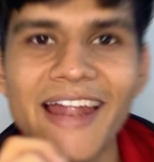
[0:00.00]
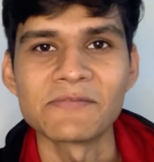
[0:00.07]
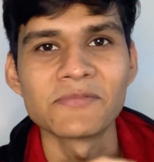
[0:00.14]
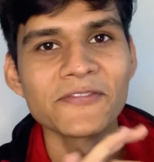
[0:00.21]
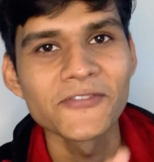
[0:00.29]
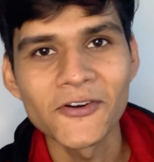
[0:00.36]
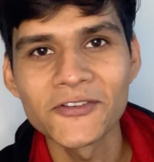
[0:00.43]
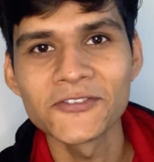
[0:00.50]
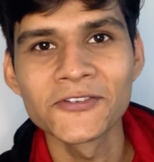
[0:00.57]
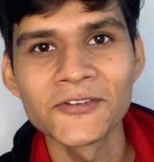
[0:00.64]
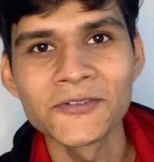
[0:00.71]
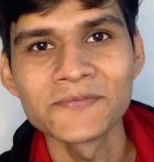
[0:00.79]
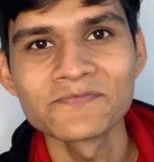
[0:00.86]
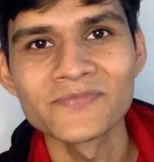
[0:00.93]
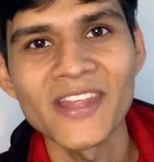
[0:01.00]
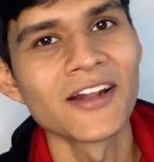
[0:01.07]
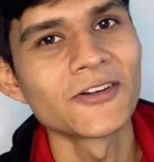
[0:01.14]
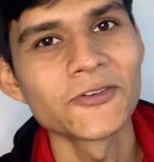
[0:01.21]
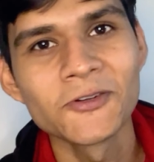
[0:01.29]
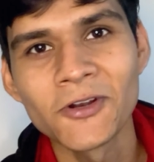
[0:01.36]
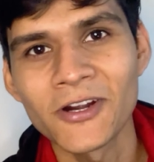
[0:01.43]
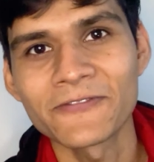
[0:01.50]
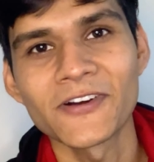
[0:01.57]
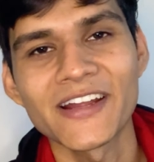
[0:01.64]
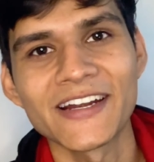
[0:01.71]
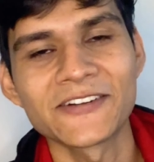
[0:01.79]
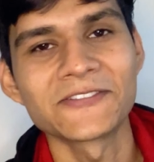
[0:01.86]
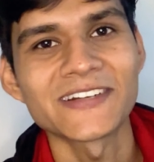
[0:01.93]
And before you go, do not
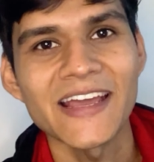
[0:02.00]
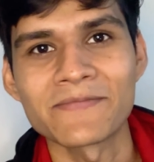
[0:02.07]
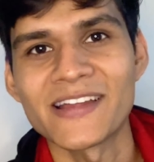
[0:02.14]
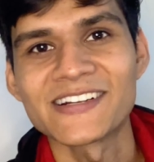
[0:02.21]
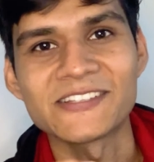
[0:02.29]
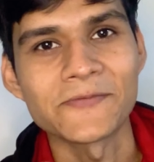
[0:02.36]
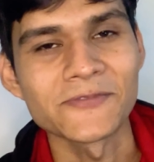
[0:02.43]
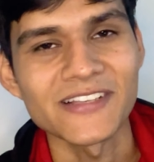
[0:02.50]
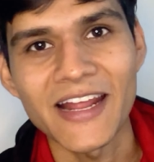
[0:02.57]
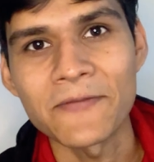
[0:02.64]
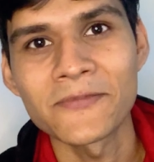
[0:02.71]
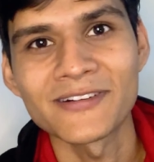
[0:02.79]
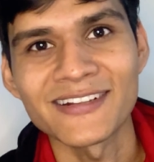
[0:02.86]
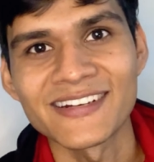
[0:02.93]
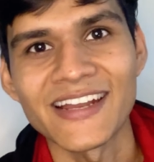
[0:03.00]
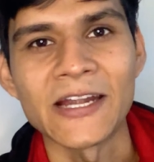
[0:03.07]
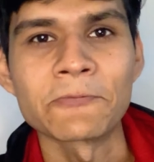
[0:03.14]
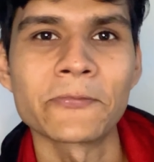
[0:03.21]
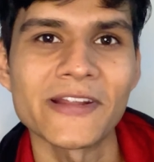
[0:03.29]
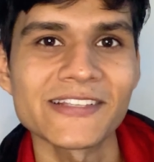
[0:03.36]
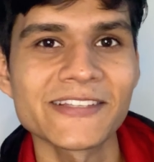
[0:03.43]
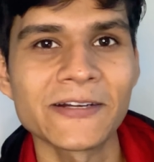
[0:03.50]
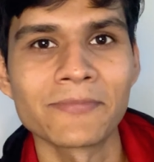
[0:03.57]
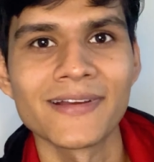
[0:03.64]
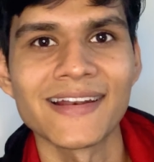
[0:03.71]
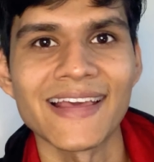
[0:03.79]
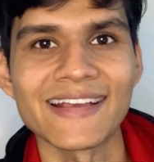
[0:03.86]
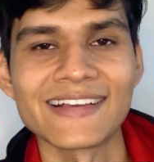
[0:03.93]
forget to tap that subscribe button and press that
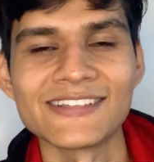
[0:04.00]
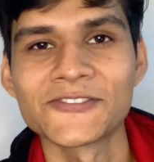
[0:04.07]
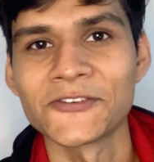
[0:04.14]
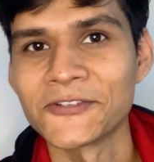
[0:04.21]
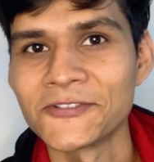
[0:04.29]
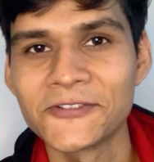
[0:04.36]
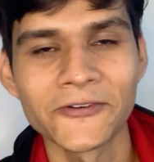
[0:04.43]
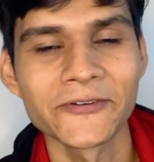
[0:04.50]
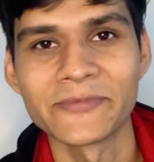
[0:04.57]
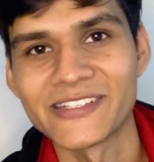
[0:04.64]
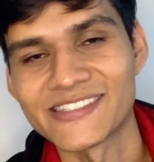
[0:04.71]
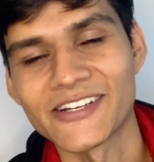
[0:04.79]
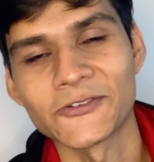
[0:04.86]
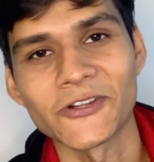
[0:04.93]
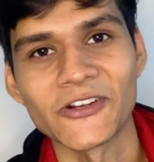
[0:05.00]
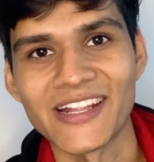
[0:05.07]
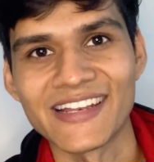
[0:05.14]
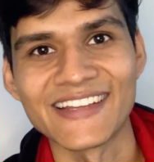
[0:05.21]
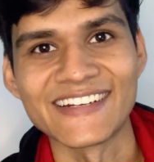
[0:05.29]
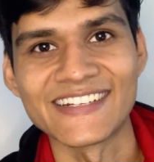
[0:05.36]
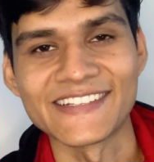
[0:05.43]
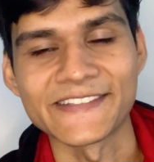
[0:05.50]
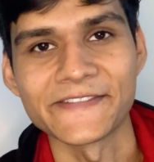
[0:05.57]
bell icon so you don't miss out on our latest